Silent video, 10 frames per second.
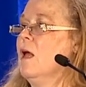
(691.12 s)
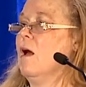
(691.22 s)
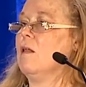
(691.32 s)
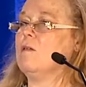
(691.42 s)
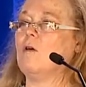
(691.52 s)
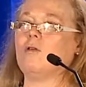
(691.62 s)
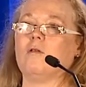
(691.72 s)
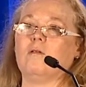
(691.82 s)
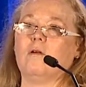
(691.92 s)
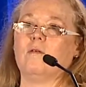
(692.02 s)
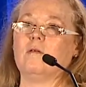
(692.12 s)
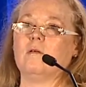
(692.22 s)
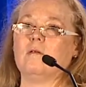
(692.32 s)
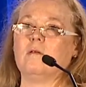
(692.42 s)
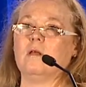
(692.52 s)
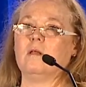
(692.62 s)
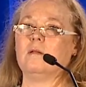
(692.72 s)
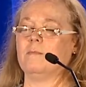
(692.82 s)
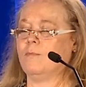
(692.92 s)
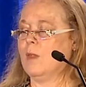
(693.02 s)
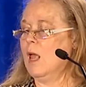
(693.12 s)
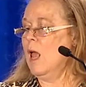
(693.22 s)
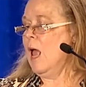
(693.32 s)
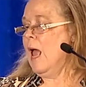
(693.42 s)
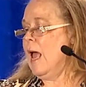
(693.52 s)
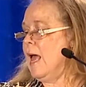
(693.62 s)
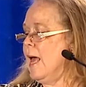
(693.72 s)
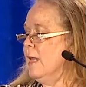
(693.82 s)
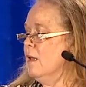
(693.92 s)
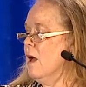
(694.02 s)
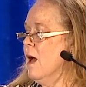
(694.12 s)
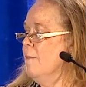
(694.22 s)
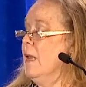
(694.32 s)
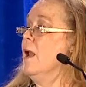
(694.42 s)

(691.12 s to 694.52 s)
on social services. And on